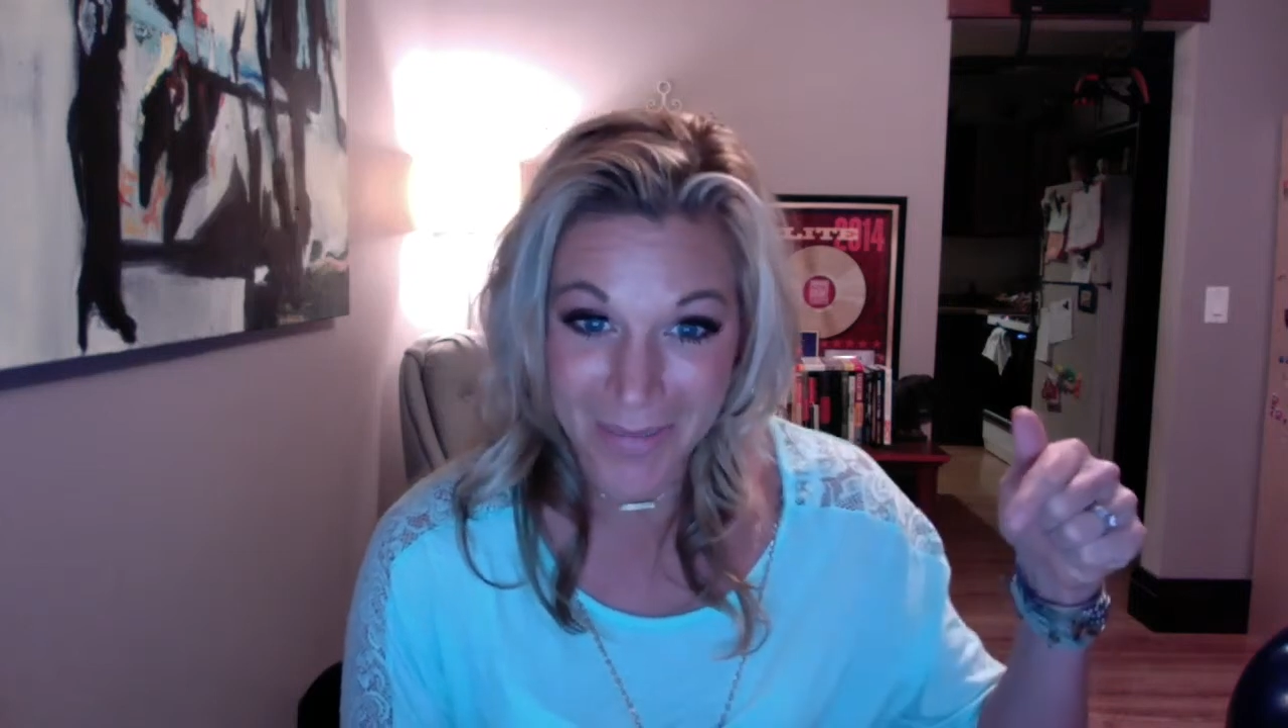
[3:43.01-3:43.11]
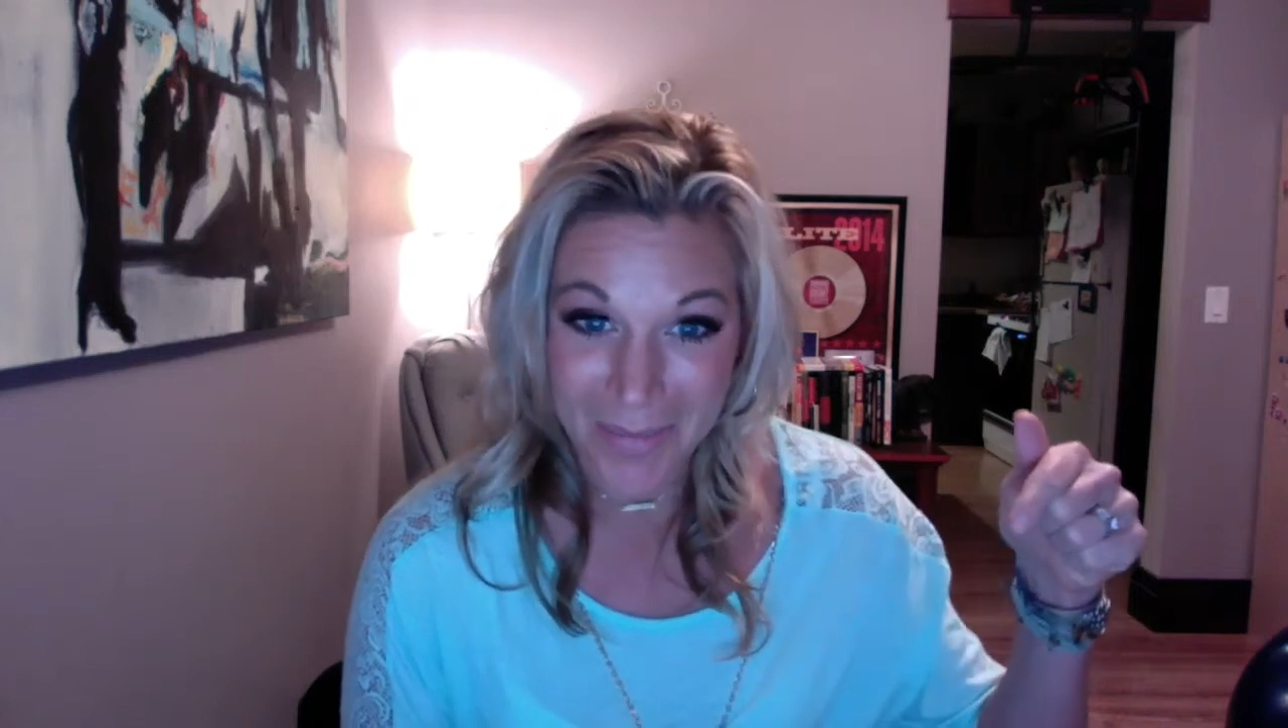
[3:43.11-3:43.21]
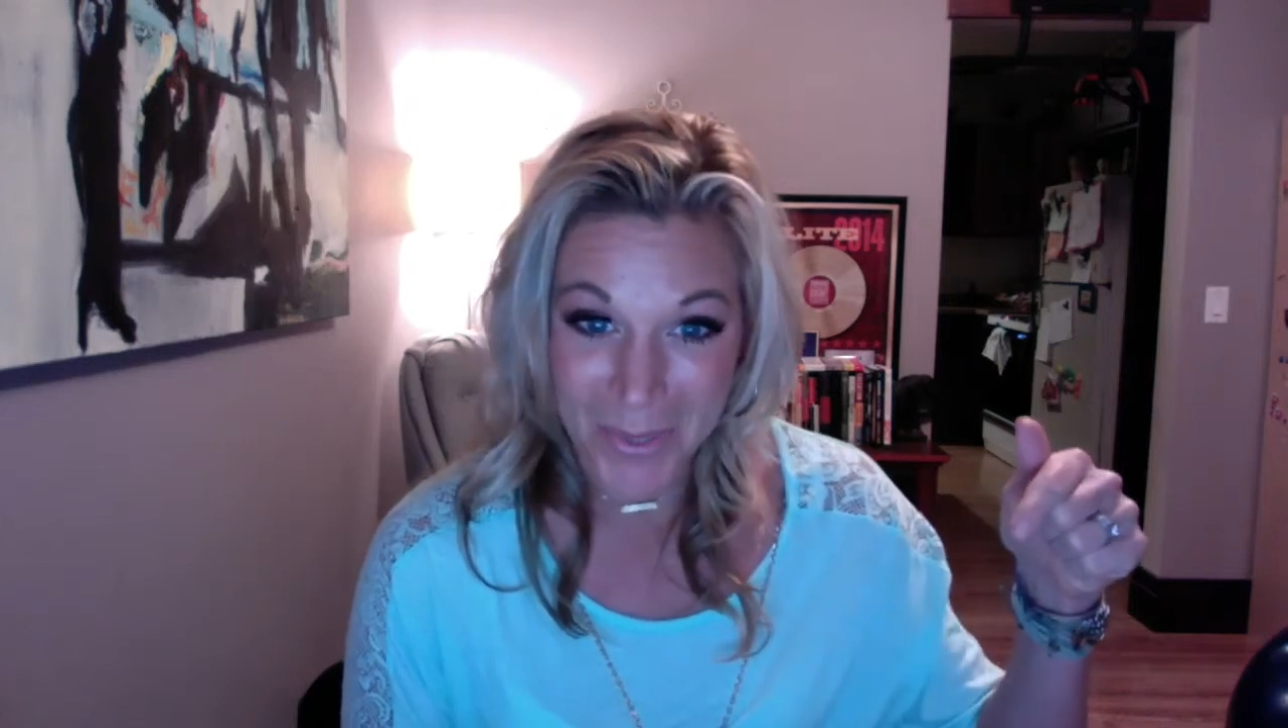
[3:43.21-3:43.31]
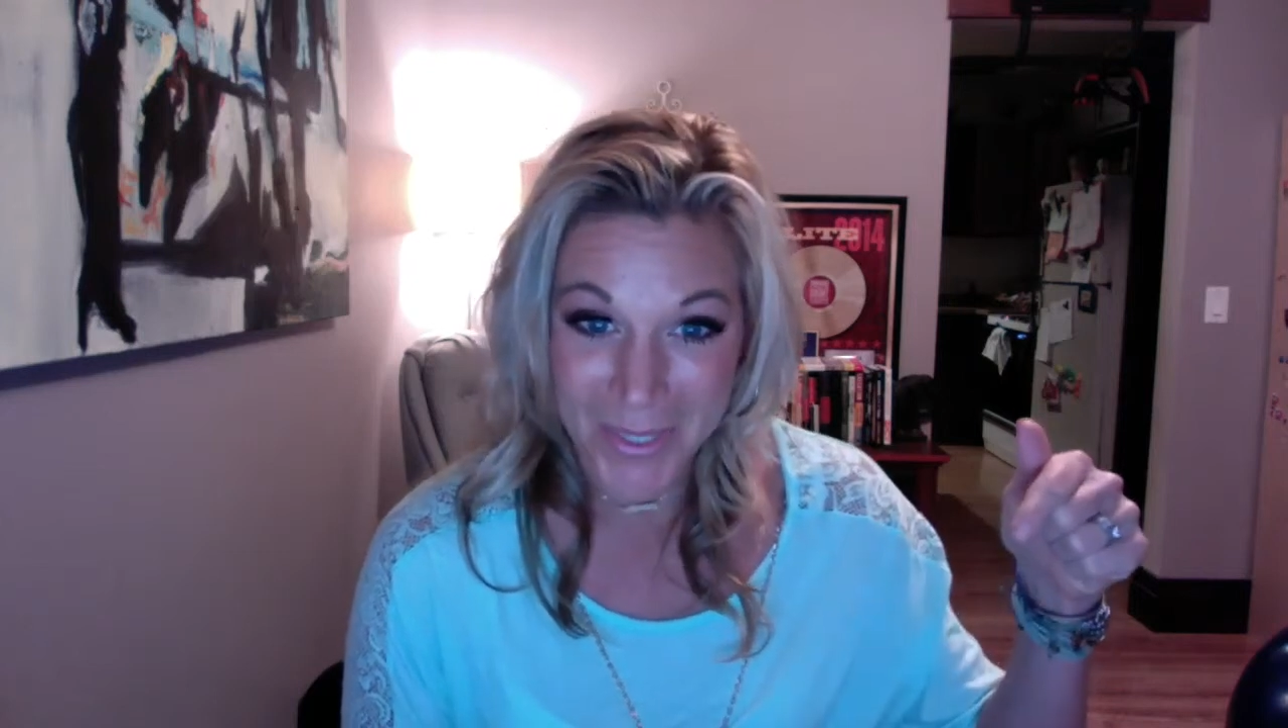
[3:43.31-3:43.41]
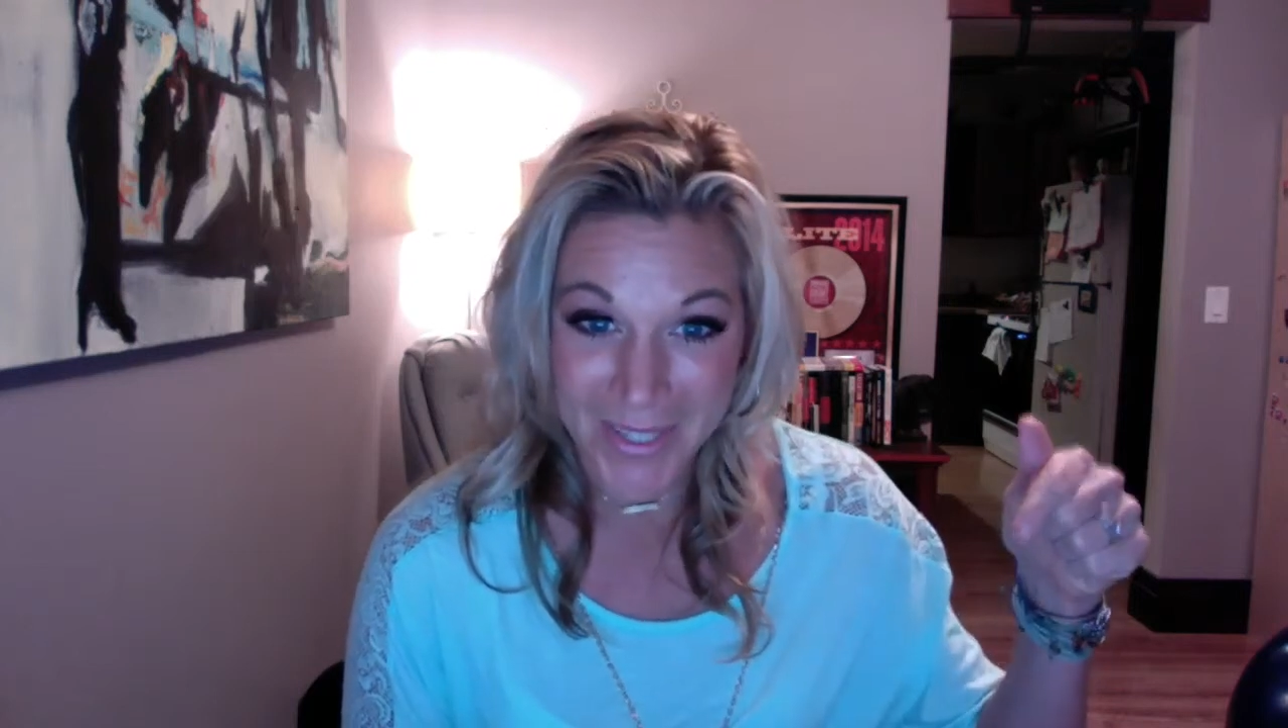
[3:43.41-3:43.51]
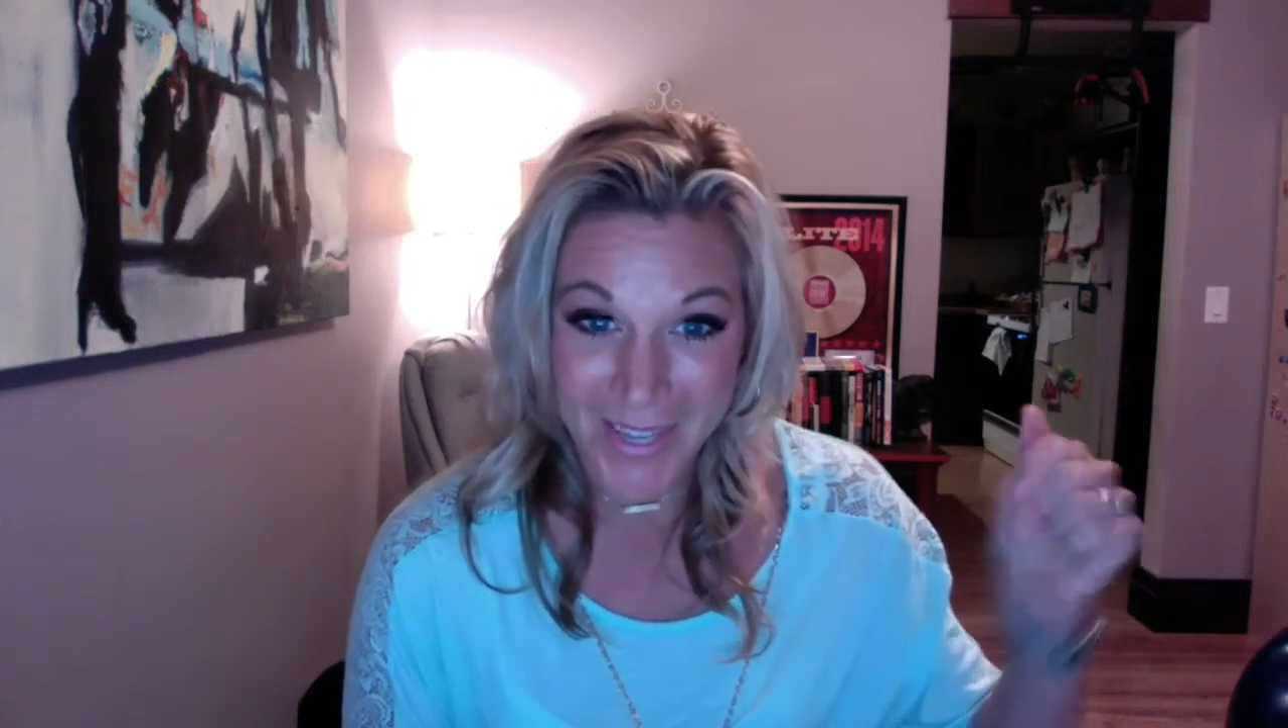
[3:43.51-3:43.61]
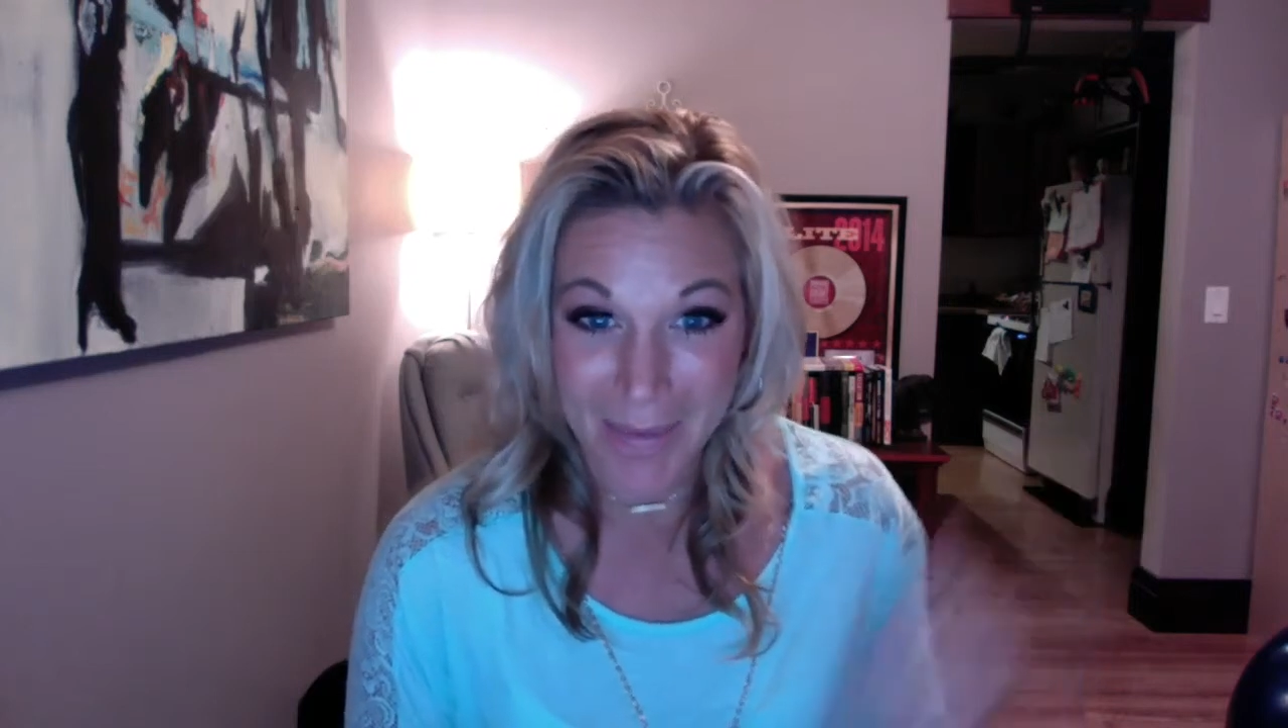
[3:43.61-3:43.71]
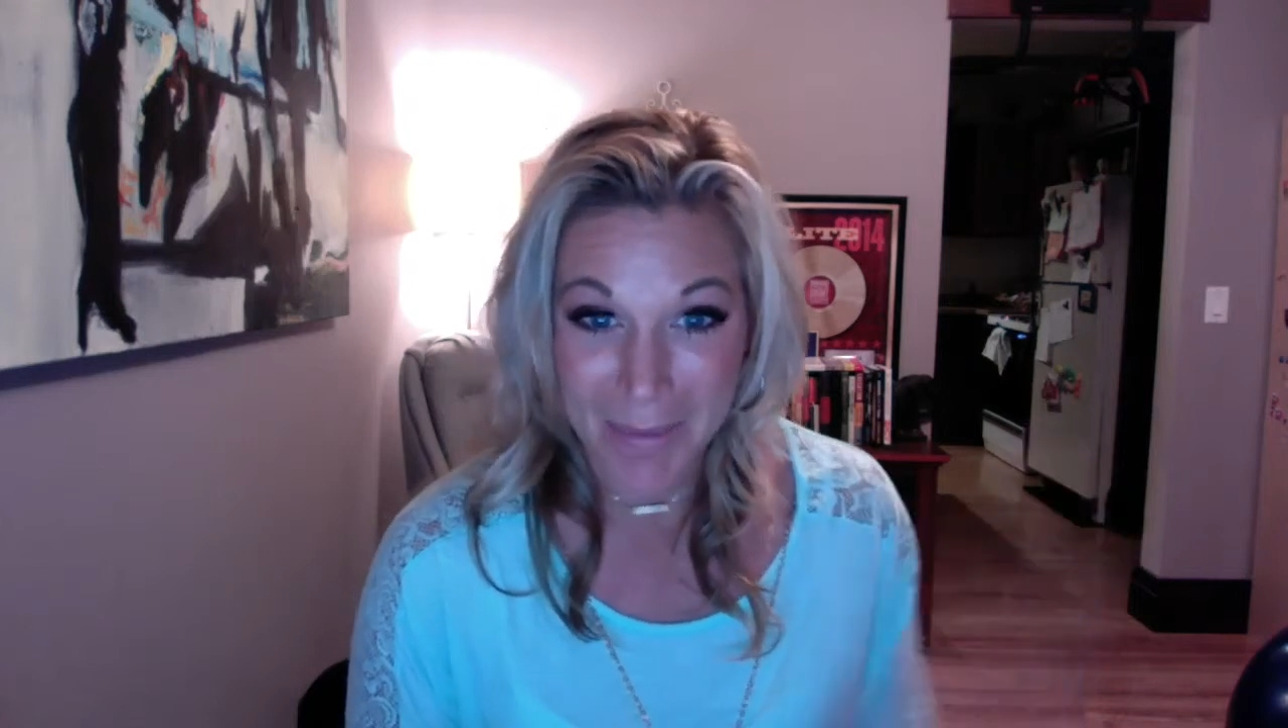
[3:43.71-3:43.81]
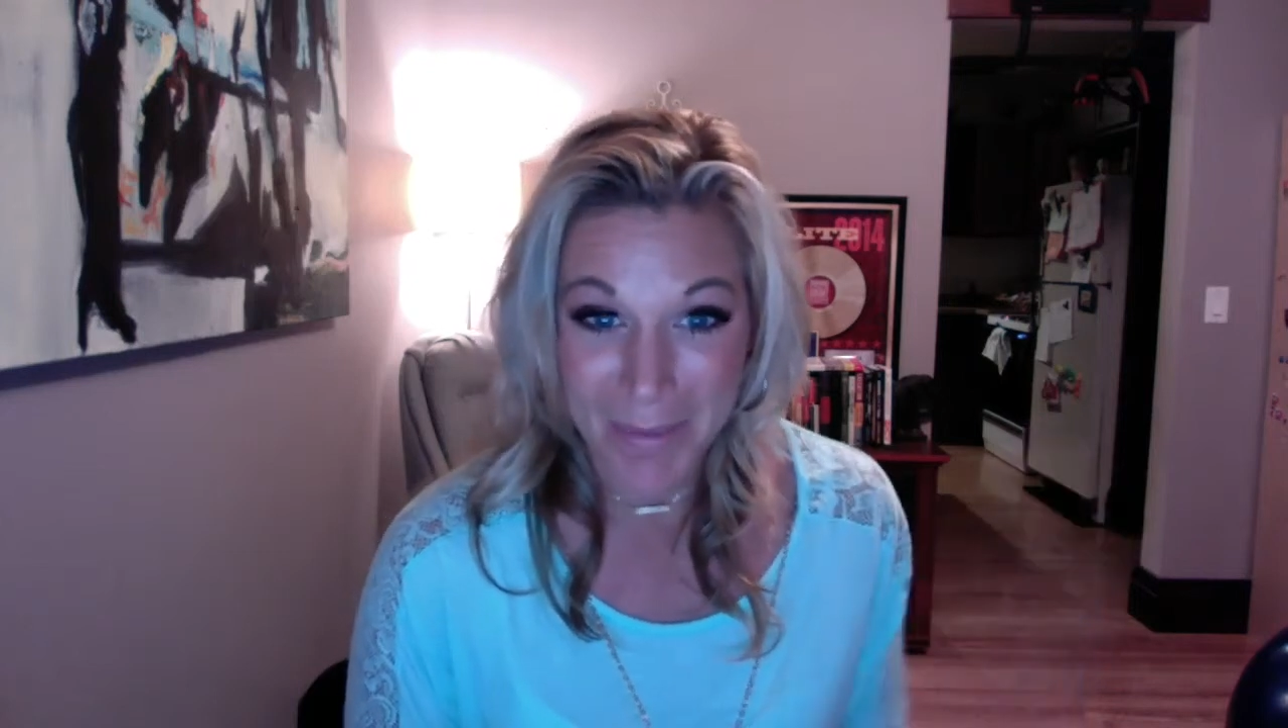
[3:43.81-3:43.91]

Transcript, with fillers: post in the comment